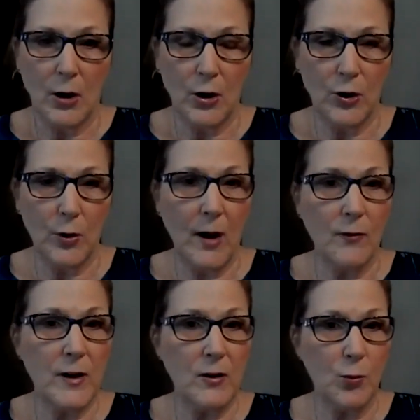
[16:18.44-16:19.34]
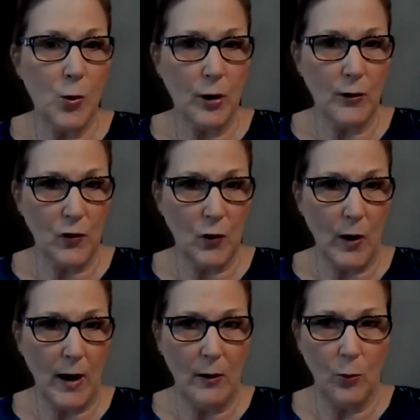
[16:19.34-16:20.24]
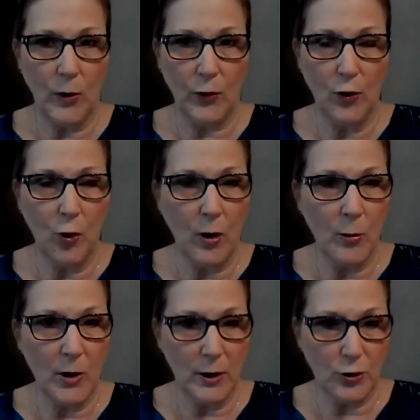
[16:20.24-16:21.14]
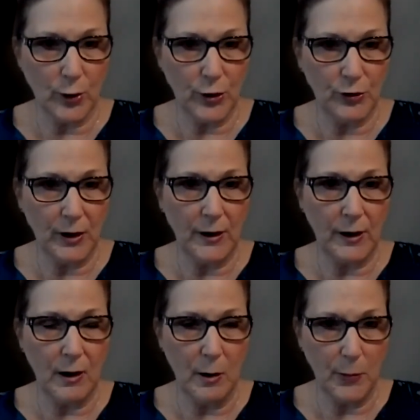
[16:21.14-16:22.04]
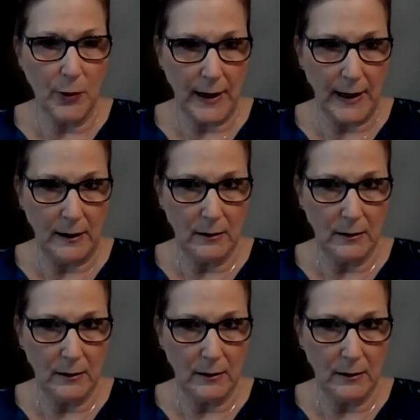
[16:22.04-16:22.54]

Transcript: you have these warrants. So with normal attrition in a company,